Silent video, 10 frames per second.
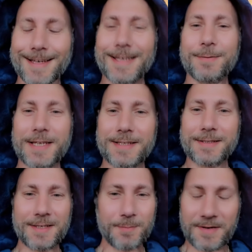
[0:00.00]

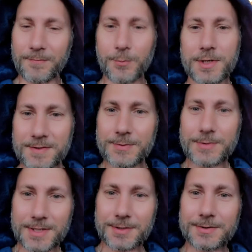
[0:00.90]
In my 42
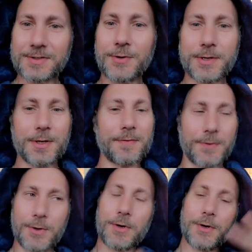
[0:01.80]
years, going off
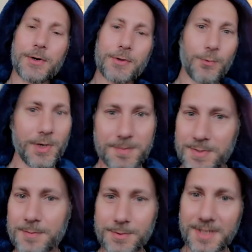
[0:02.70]
all the white
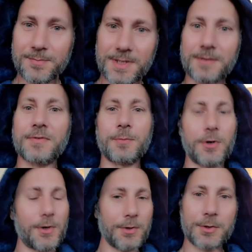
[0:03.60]
people I've met from
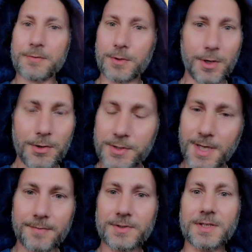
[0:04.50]
all over and all the
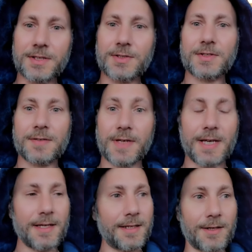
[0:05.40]
conversations I've
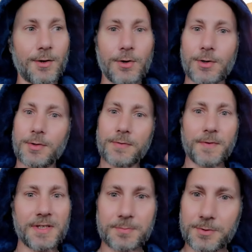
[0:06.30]
had and all the
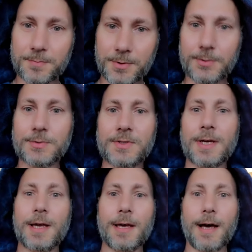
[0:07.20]
Facebook posts,
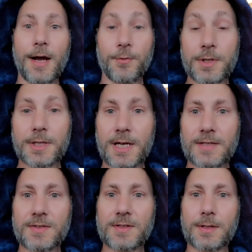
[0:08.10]
I
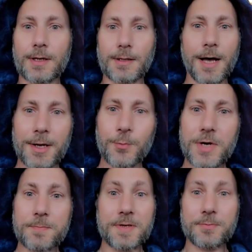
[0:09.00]
realize a lot of
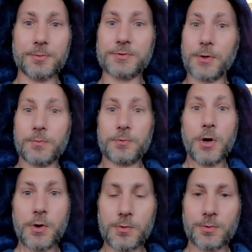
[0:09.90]
white people don't
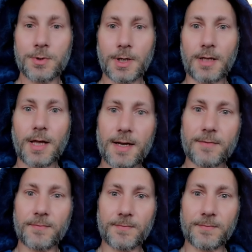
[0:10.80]
know a lot
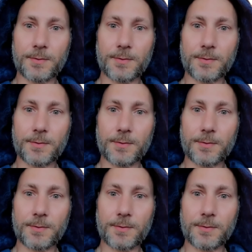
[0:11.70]
of